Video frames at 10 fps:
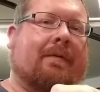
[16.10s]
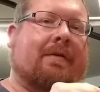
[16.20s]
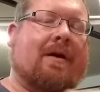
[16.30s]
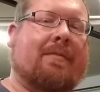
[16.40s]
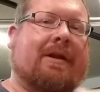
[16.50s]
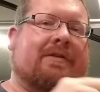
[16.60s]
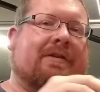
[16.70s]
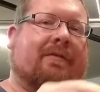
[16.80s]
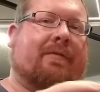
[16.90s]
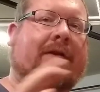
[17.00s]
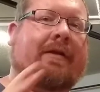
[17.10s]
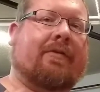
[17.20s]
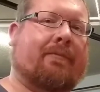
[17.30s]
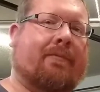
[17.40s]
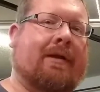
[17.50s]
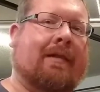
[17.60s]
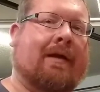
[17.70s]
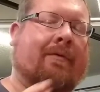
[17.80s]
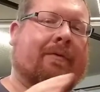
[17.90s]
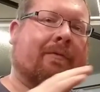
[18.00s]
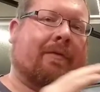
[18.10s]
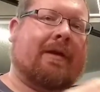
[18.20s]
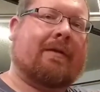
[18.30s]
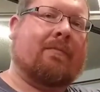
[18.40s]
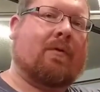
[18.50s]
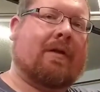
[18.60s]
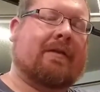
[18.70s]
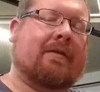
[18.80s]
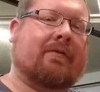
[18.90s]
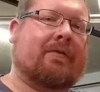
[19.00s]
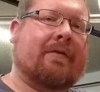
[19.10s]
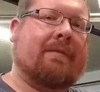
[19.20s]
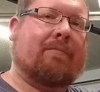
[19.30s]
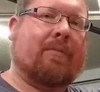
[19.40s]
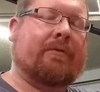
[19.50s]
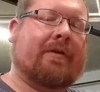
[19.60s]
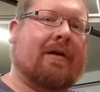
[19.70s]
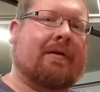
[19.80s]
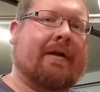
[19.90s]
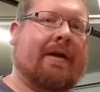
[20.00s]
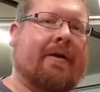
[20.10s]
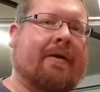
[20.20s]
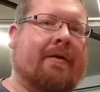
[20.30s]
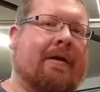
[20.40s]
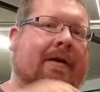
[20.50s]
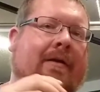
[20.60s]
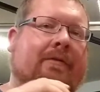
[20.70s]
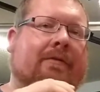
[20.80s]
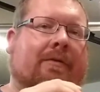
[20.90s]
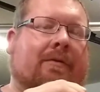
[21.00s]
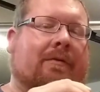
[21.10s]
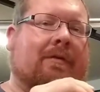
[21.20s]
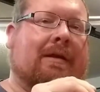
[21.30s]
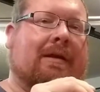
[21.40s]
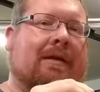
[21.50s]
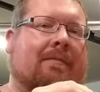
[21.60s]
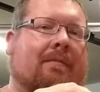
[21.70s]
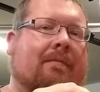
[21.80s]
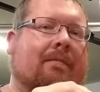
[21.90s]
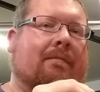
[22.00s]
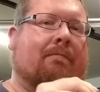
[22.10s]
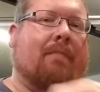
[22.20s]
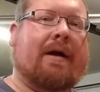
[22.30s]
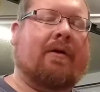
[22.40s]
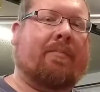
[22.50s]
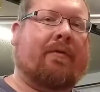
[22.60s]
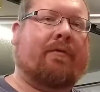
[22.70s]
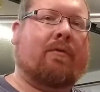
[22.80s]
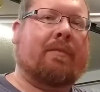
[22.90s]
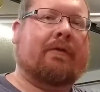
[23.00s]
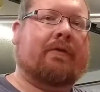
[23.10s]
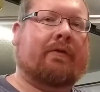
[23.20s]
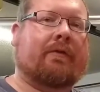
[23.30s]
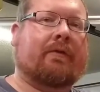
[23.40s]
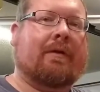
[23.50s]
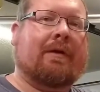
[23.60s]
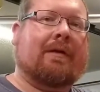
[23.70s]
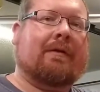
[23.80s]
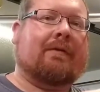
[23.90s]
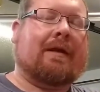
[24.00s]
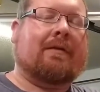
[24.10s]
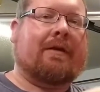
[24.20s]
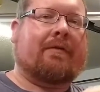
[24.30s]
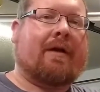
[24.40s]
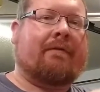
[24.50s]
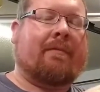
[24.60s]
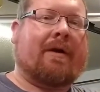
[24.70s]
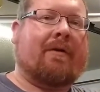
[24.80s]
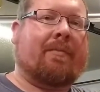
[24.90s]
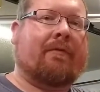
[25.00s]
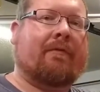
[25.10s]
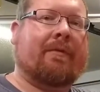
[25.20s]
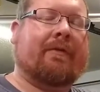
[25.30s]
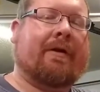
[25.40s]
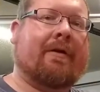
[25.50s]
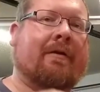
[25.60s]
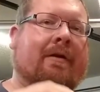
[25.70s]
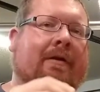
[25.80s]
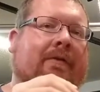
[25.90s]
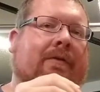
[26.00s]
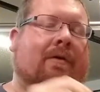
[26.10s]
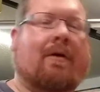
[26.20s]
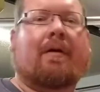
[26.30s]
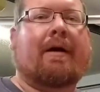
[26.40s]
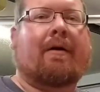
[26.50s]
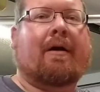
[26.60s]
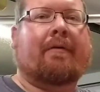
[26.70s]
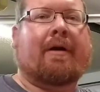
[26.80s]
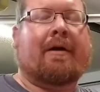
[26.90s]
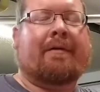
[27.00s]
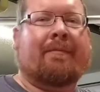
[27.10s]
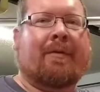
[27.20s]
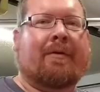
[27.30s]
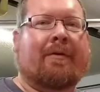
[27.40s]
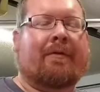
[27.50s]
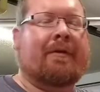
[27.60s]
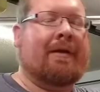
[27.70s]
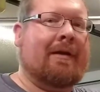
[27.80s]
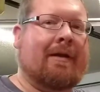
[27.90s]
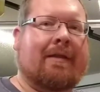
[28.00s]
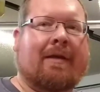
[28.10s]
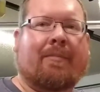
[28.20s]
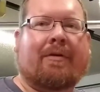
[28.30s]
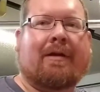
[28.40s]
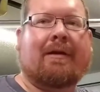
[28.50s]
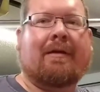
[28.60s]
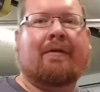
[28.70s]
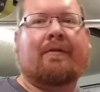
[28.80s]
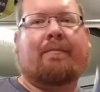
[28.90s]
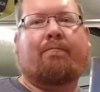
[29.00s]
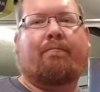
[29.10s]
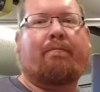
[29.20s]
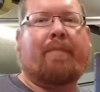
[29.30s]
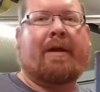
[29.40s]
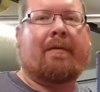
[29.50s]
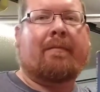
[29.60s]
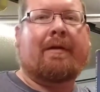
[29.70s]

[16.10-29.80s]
combinations for like 3 levels, for like more like the street bolt-on era to the mile performance, daily driver mile performance era to all-out hot rod motors. And that book is, bam,